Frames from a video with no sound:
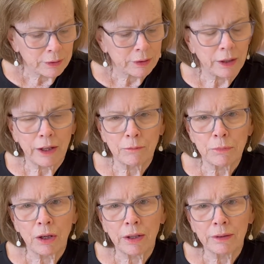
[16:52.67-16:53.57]
I have
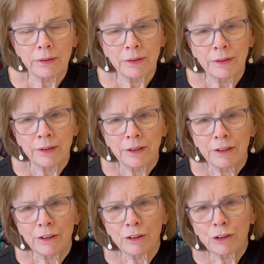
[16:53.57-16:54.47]
my
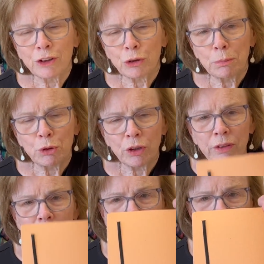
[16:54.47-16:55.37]
little book
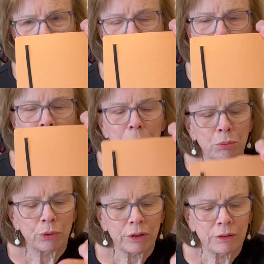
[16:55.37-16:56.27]
that has all my
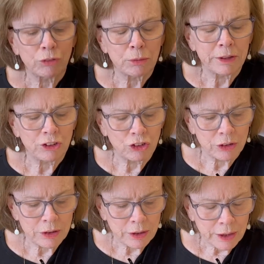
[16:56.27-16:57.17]
important information,